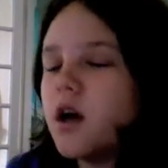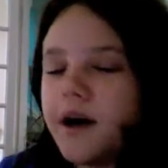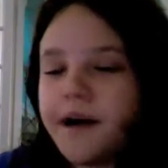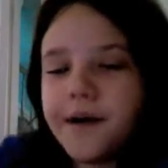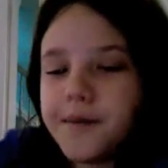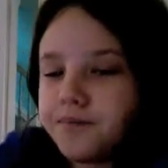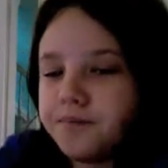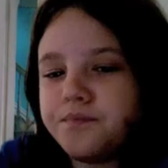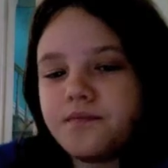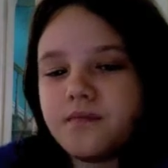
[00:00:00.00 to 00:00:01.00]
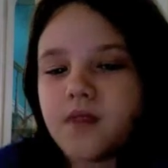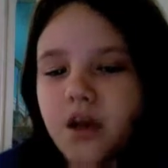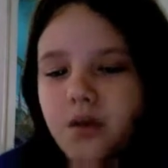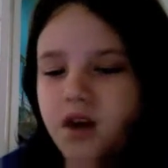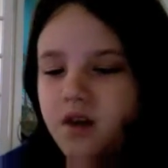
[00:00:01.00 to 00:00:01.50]
Um,
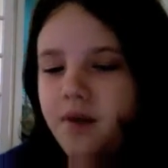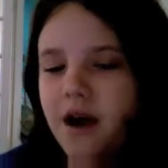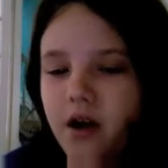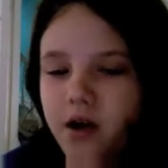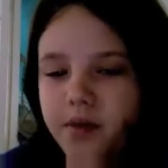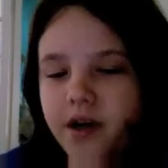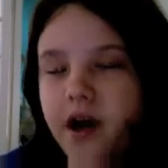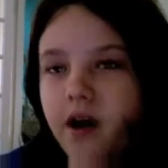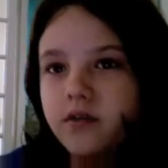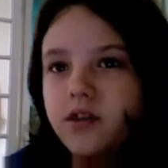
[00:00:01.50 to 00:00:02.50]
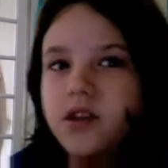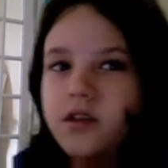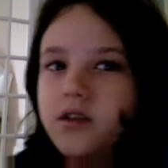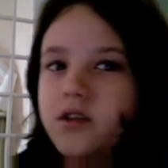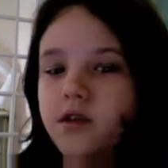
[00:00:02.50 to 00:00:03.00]
anyway, the power had been out
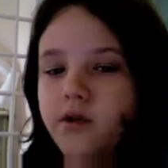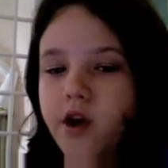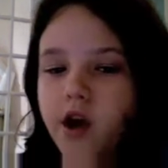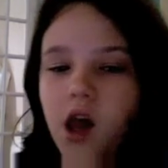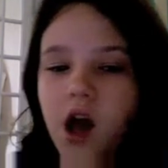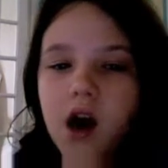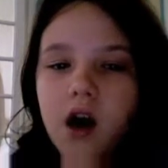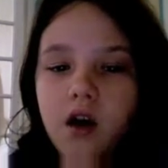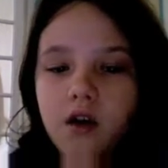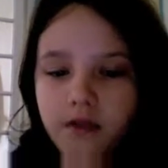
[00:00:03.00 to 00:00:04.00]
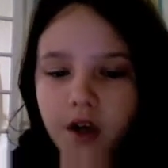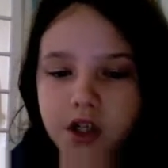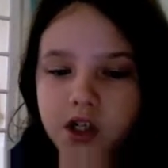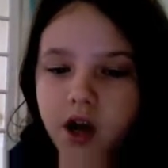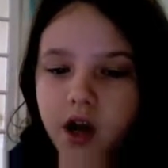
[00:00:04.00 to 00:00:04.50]
since 3 o'clock of
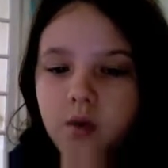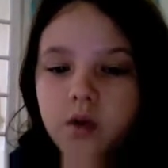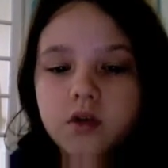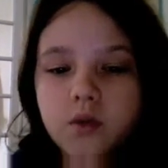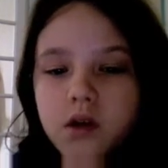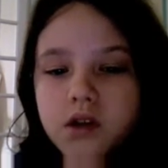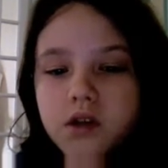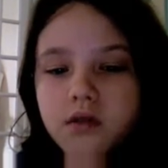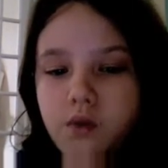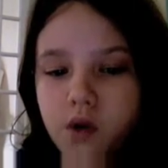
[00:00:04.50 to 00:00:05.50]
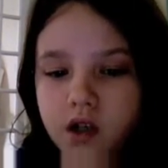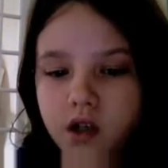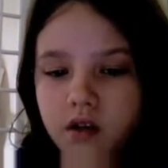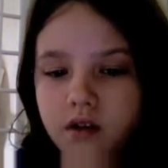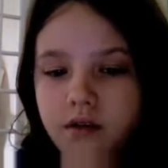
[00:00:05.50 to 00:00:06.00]
yesterday, which was the
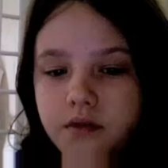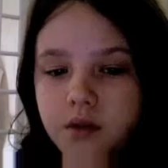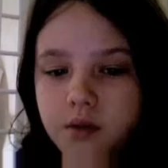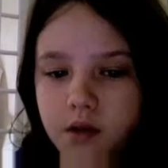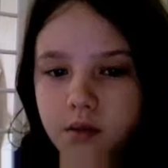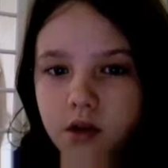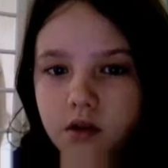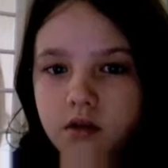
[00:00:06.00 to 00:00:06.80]
14th of September,